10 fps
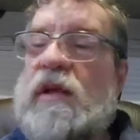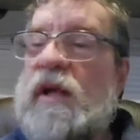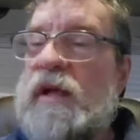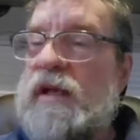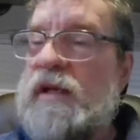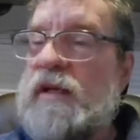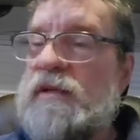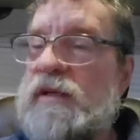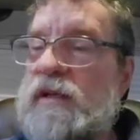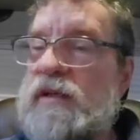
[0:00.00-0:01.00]

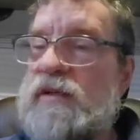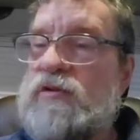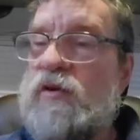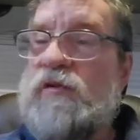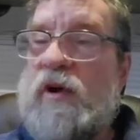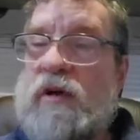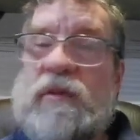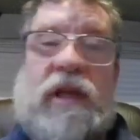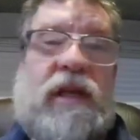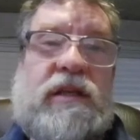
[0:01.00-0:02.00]
And so far
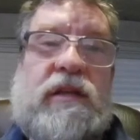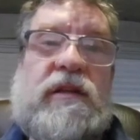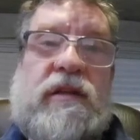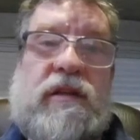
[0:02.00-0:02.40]
we like it.